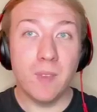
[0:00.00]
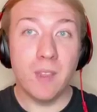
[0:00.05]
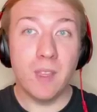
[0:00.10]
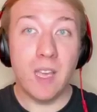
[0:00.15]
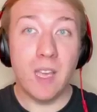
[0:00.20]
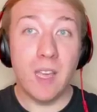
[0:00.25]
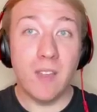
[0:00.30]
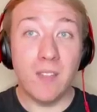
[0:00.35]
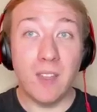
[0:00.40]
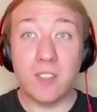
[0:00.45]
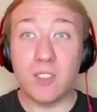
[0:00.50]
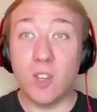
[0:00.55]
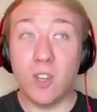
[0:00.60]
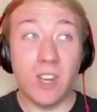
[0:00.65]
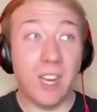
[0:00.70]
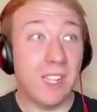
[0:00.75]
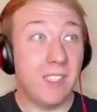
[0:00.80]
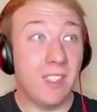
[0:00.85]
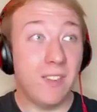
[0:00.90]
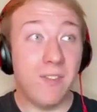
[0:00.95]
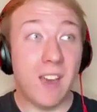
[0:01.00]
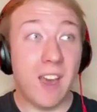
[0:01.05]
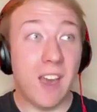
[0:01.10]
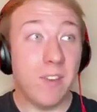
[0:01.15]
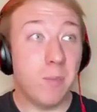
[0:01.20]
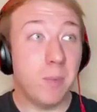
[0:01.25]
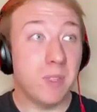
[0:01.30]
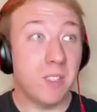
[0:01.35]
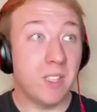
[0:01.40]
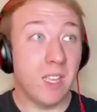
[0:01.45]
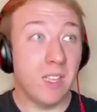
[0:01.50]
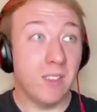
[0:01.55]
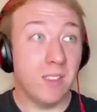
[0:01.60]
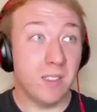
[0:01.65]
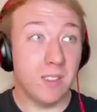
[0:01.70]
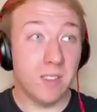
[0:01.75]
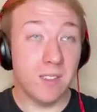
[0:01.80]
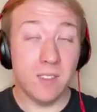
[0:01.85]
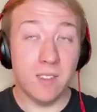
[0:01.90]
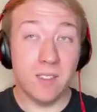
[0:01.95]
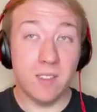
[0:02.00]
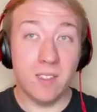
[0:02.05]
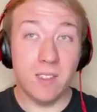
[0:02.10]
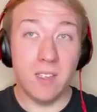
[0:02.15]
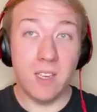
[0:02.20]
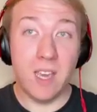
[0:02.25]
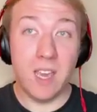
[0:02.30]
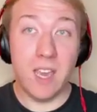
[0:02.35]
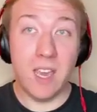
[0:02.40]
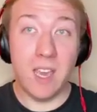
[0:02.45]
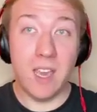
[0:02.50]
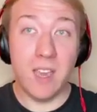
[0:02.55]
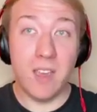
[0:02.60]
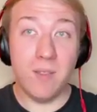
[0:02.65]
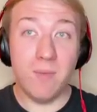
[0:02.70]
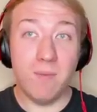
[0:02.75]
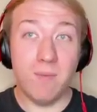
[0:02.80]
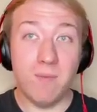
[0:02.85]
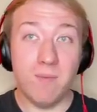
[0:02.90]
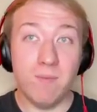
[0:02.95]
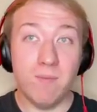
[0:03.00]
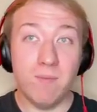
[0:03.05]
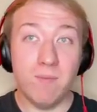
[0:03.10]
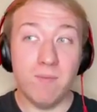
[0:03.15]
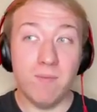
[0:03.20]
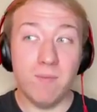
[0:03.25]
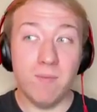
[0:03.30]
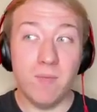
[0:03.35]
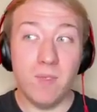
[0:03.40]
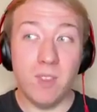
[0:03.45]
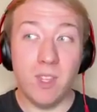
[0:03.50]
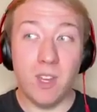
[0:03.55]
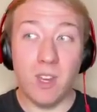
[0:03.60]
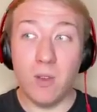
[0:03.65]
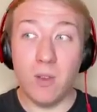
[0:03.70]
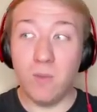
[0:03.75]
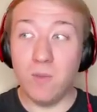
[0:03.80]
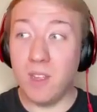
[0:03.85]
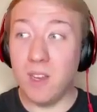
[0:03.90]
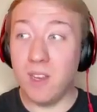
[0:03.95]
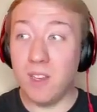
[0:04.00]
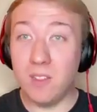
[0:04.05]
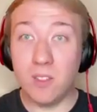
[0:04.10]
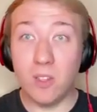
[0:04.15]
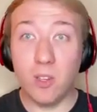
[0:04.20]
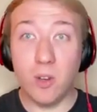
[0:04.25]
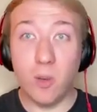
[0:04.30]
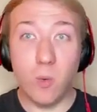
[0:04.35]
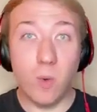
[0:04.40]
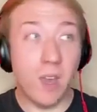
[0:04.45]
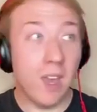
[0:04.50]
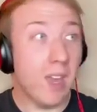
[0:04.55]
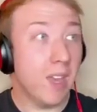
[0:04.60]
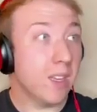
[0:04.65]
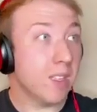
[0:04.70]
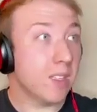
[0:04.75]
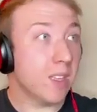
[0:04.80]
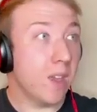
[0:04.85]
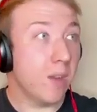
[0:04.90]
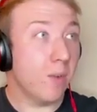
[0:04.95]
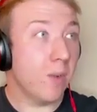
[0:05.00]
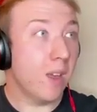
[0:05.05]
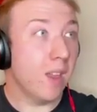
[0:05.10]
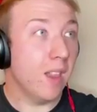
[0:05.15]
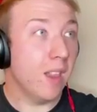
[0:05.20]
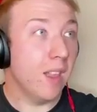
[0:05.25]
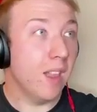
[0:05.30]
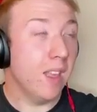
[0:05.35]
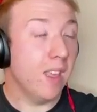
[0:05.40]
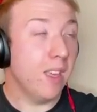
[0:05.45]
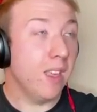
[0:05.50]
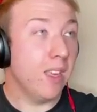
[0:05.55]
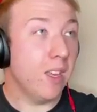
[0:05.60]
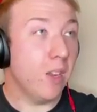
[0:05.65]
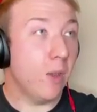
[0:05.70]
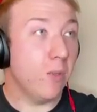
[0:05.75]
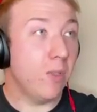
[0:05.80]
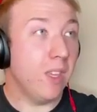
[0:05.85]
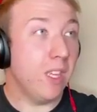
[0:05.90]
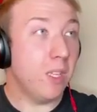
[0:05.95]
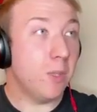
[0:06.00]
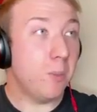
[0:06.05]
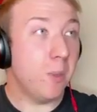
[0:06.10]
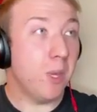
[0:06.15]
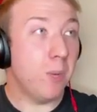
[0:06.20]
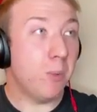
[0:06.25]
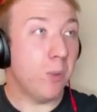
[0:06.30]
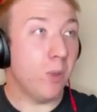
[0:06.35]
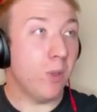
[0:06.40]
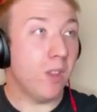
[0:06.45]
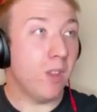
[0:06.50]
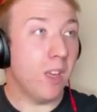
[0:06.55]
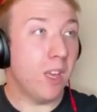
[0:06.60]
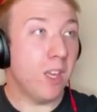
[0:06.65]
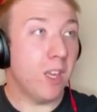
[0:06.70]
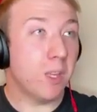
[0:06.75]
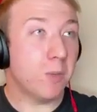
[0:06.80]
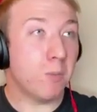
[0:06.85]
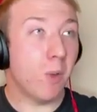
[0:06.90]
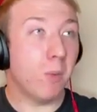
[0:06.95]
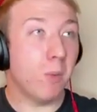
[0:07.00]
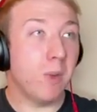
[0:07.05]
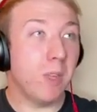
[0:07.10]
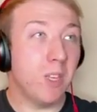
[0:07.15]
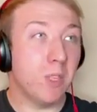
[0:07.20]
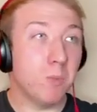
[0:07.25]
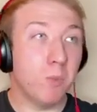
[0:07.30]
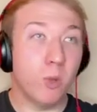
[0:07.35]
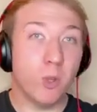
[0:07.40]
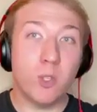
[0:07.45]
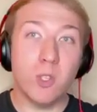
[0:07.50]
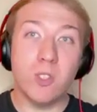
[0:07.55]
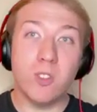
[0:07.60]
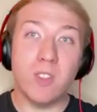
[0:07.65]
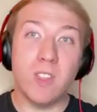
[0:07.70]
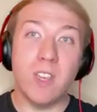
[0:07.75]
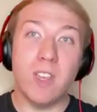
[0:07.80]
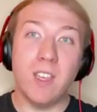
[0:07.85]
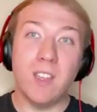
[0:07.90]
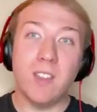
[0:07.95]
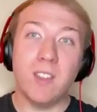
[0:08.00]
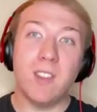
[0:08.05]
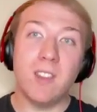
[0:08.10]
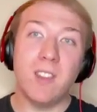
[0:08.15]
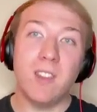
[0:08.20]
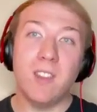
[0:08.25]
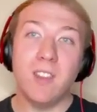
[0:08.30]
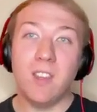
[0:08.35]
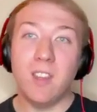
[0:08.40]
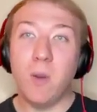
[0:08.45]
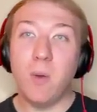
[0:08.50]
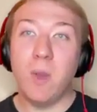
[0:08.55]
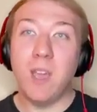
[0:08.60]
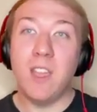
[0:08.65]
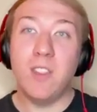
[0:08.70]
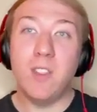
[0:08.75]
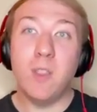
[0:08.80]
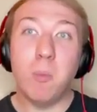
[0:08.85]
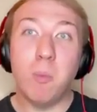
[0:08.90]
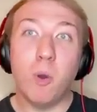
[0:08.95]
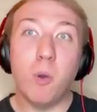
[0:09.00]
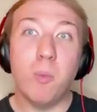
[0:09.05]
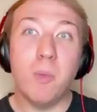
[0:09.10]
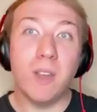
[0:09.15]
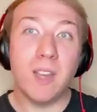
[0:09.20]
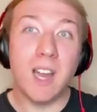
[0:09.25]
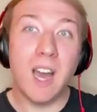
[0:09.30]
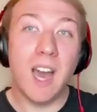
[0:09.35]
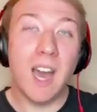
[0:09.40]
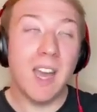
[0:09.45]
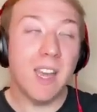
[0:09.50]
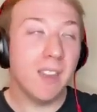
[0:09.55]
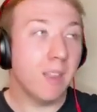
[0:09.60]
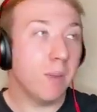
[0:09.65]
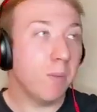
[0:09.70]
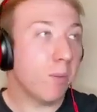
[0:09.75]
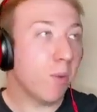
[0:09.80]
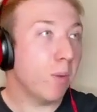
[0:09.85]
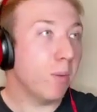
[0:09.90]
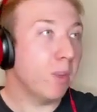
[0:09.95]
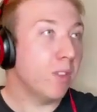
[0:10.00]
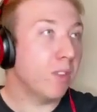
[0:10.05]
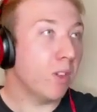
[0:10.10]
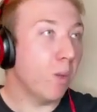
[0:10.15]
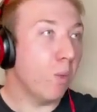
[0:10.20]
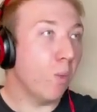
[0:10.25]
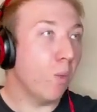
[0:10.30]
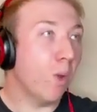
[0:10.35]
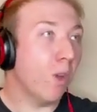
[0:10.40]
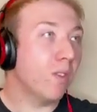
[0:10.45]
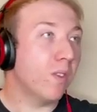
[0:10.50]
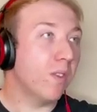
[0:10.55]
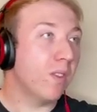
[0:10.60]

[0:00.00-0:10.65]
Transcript: and that's got 95%. That it's going to work. So, these people, as probably as much as they're in the public eye, they probably don't want